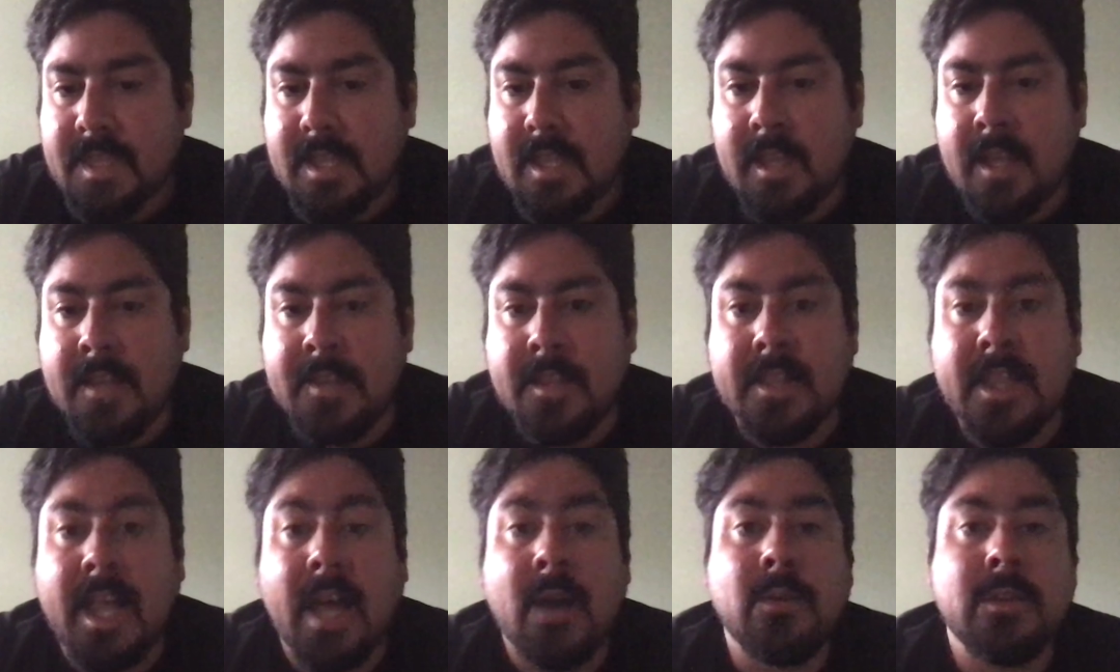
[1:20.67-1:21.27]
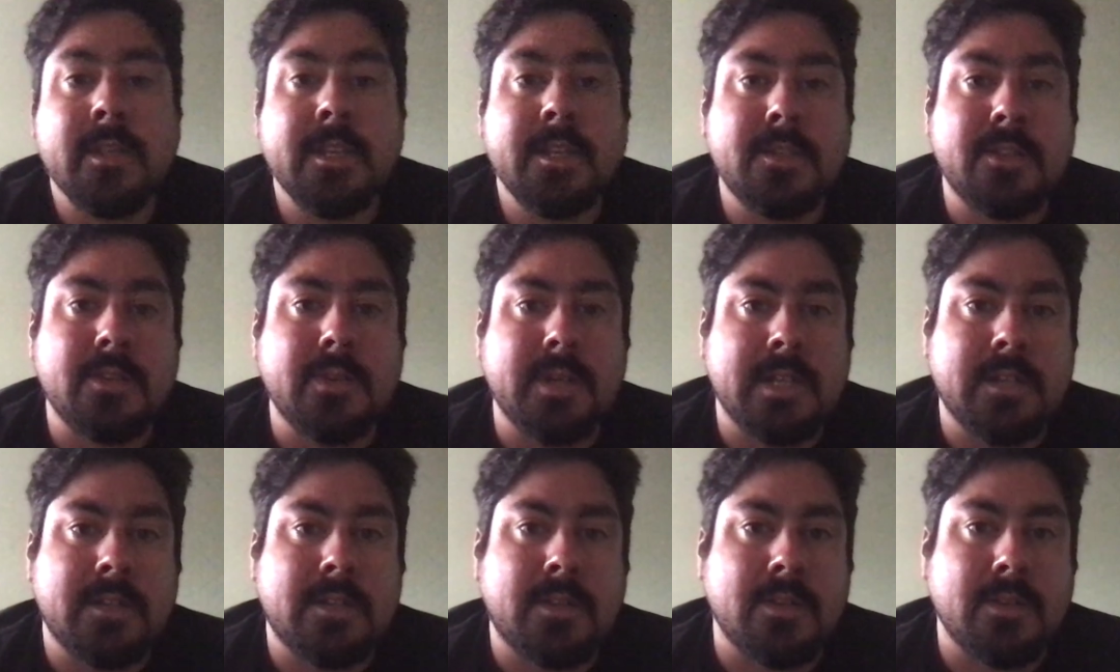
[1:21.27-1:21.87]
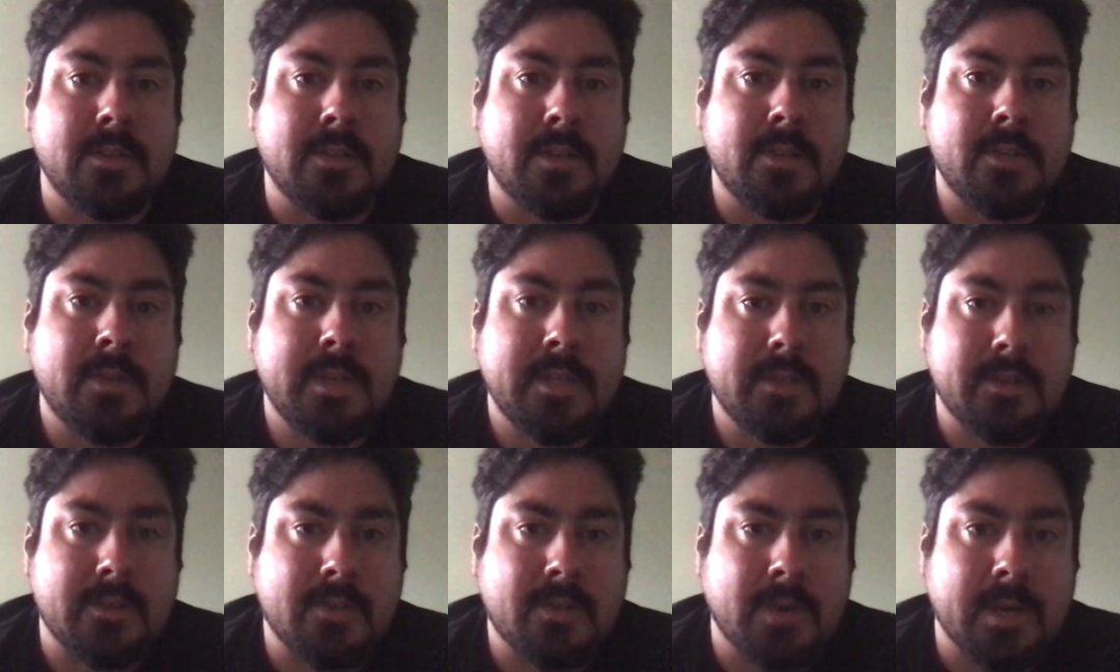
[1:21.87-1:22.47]
and then that will lead you into your
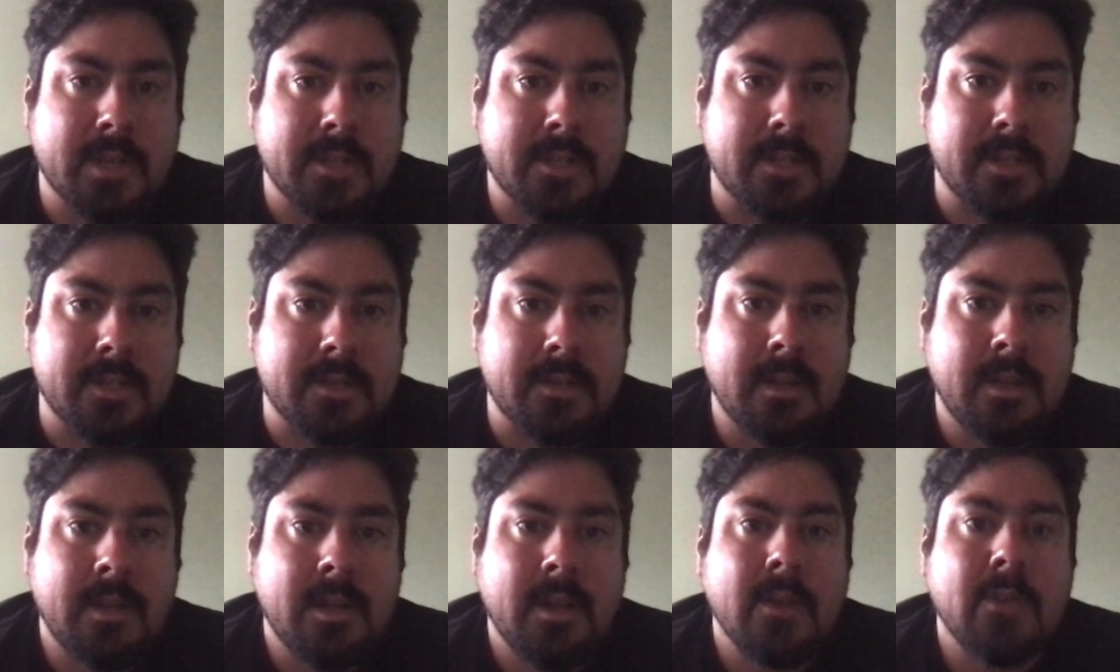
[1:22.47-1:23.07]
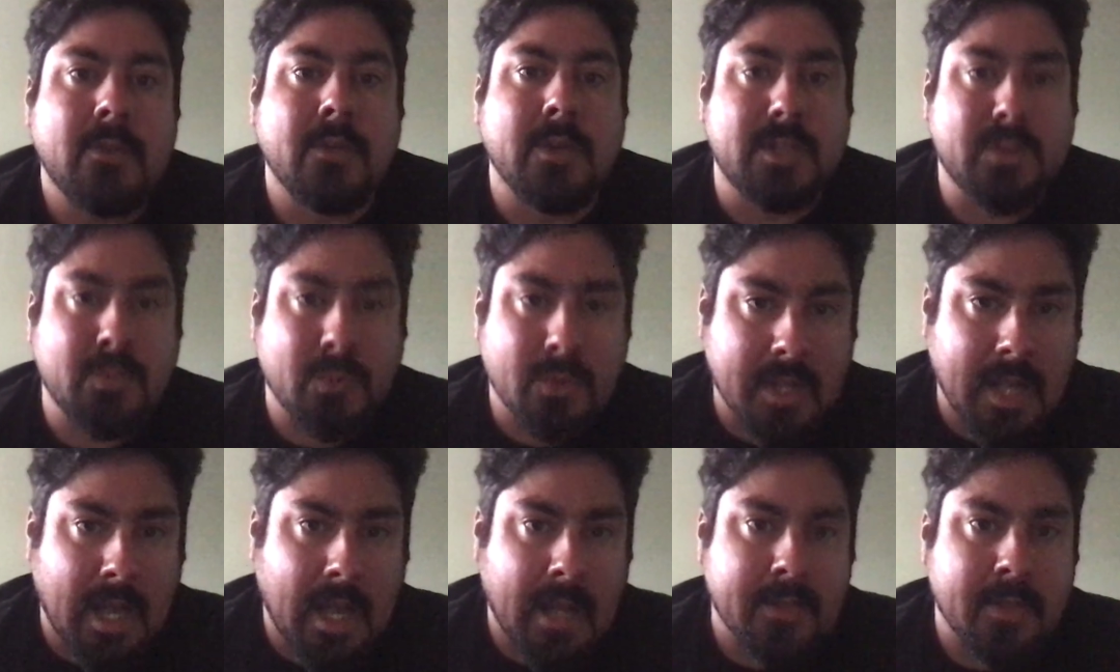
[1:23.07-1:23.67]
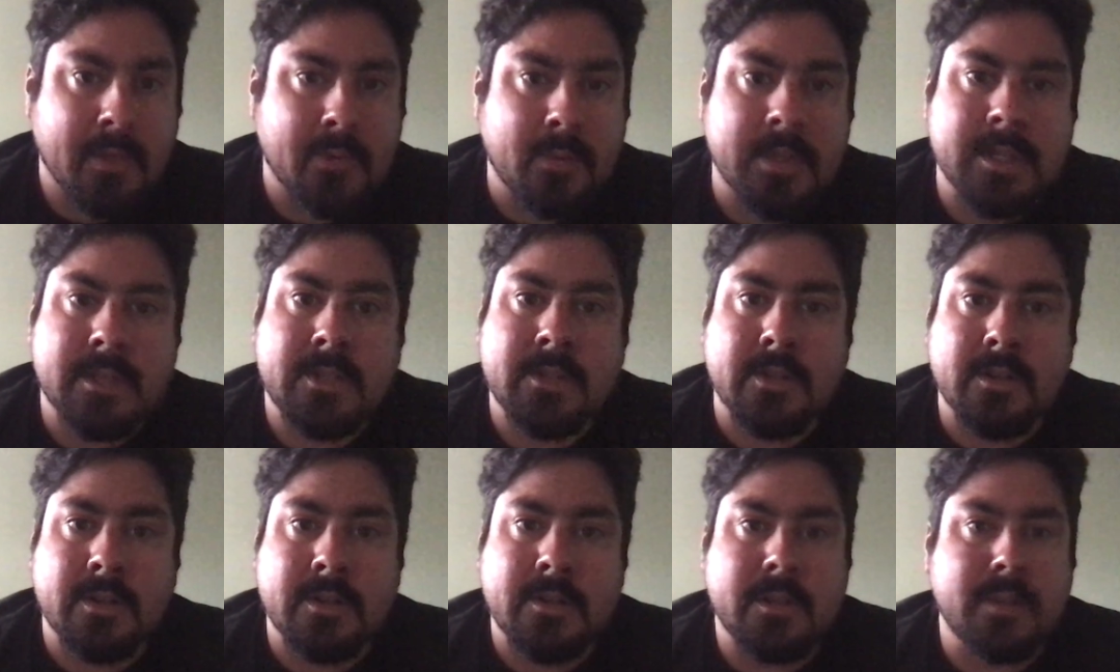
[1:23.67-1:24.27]
research question, which will guide the
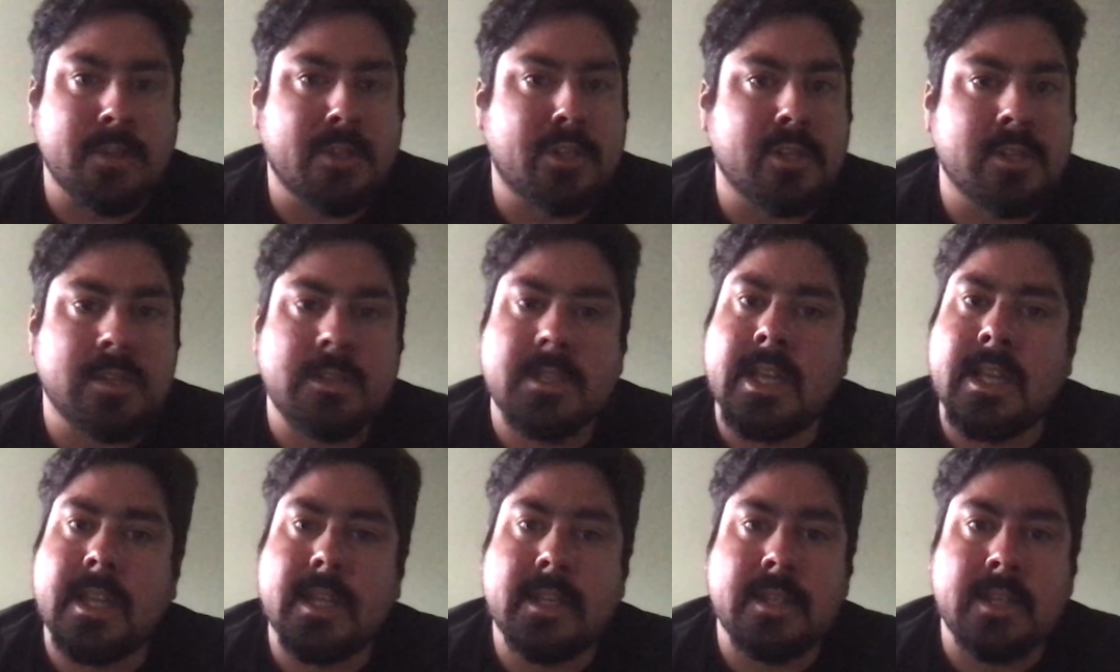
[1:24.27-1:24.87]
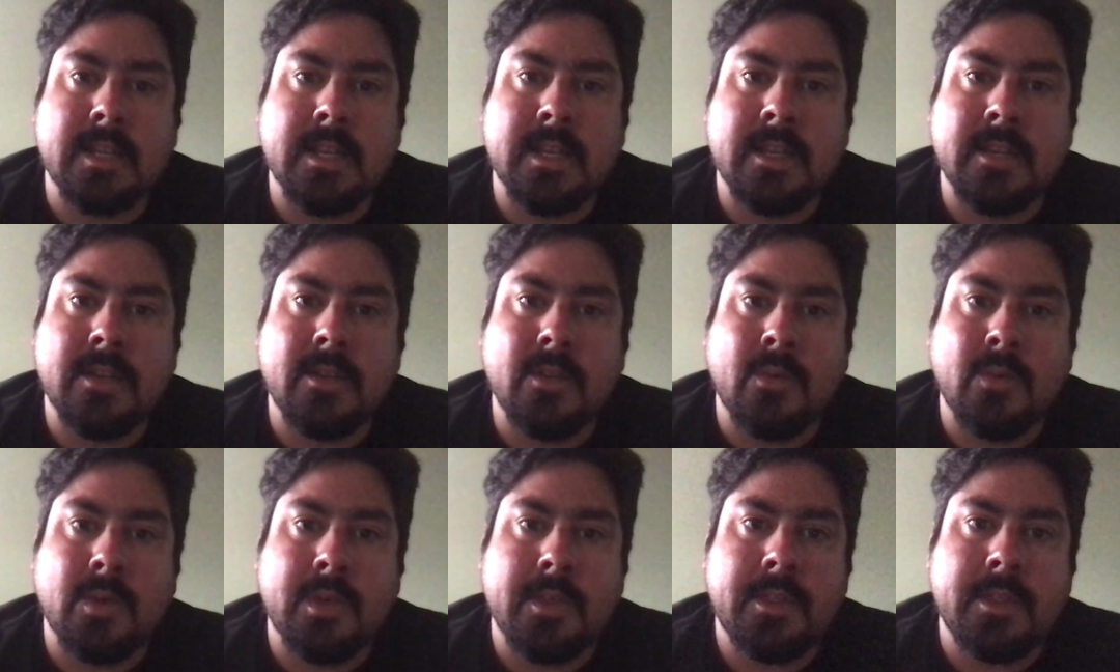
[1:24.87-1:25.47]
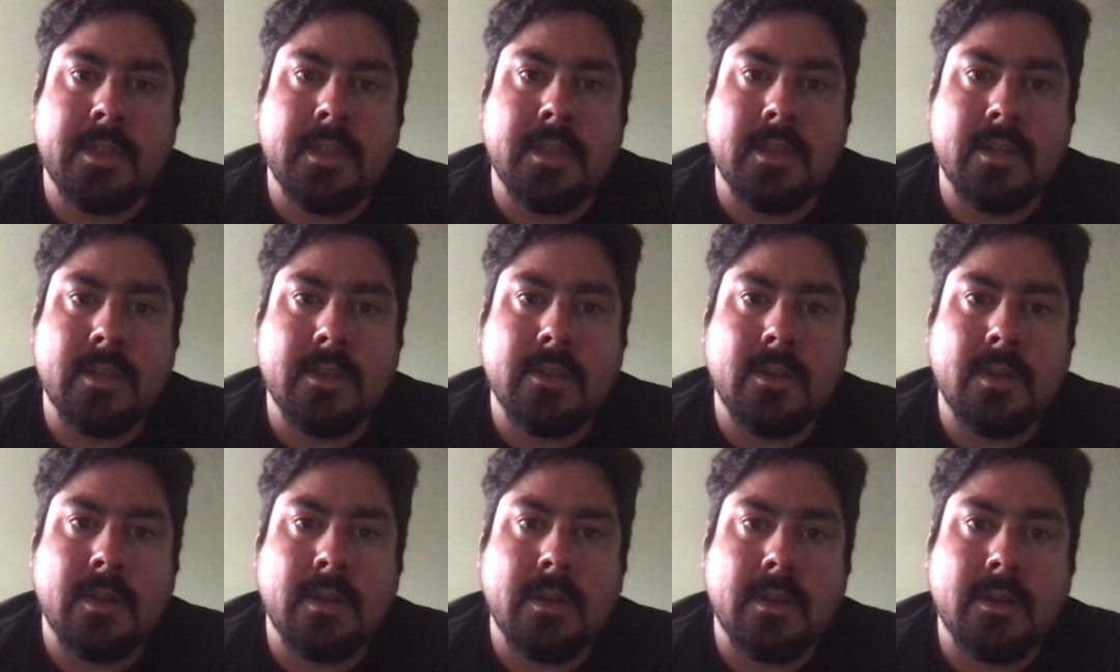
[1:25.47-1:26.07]
research just like it did with the
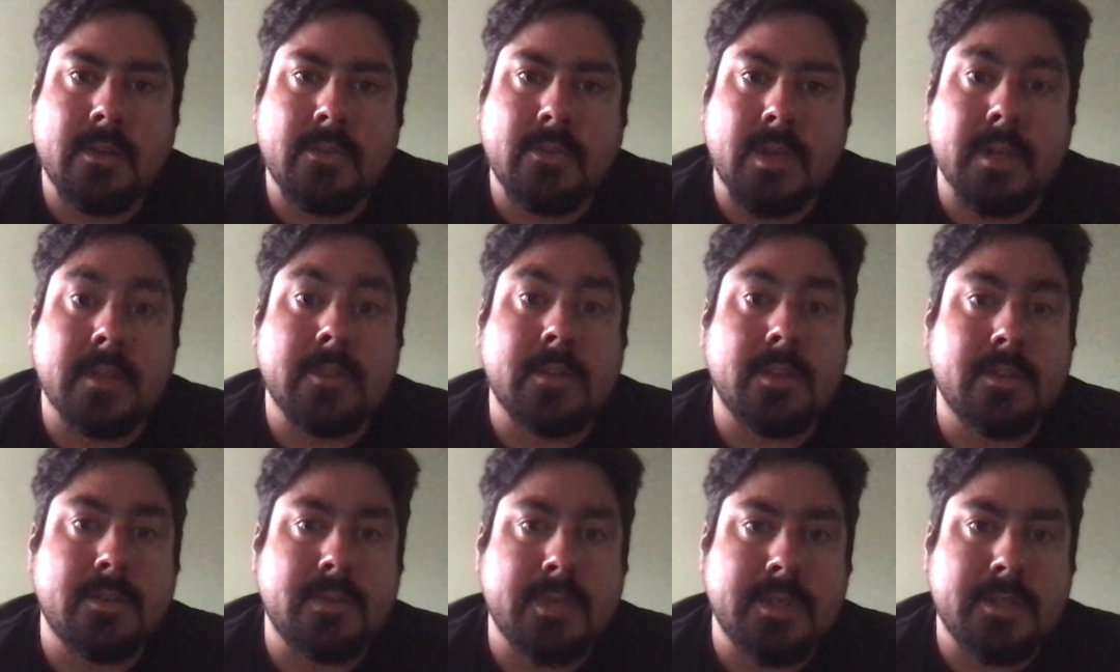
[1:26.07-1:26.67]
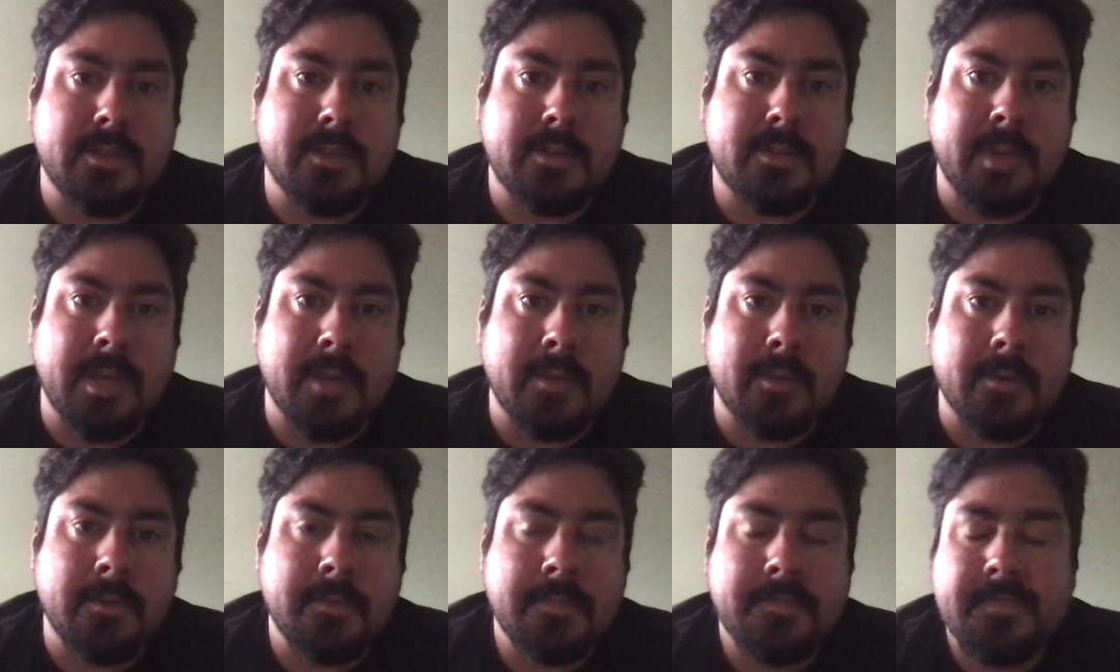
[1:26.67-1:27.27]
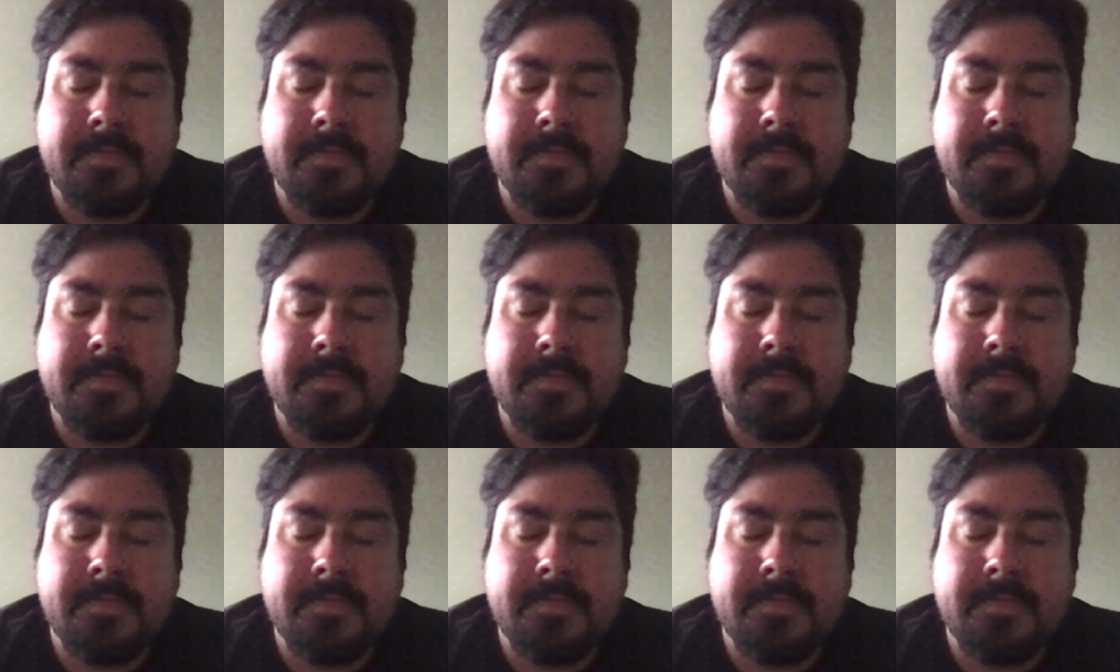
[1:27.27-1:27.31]
Renaissance research paper.